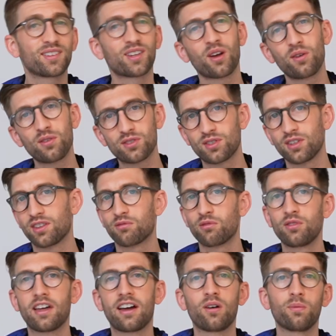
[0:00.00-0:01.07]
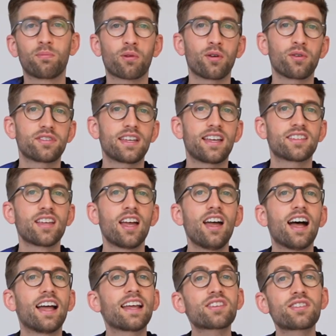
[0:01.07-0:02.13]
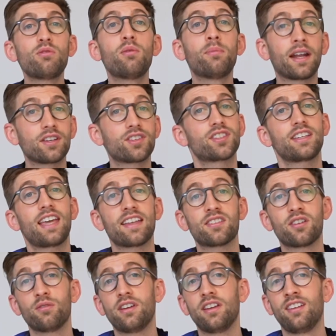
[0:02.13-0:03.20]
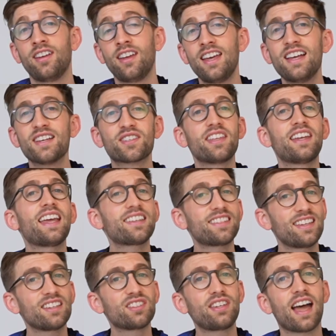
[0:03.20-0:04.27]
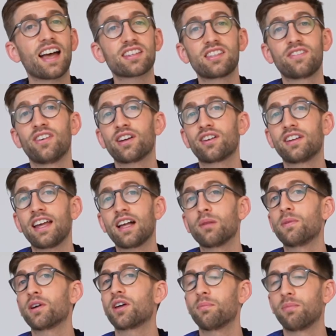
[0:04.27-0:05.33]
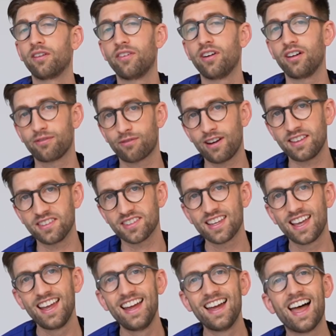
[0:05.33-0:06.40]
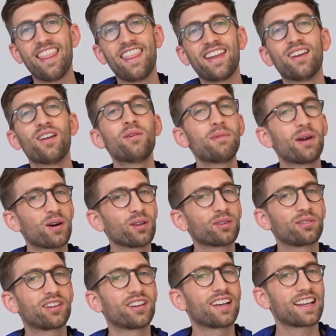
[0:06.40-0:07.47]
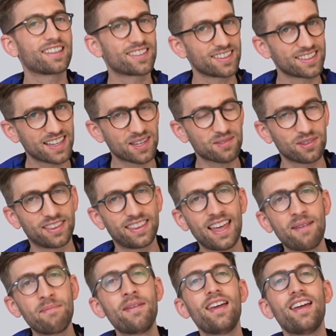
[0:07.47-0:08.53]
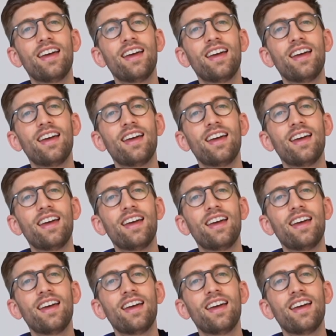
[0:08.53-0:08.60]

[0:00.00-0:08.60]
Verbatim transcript: and coached her through the whole process, and actually, we managed managed to get her in. So the next year she asked if I could help a couple of her friends. And then lo and behold, we got had success with them.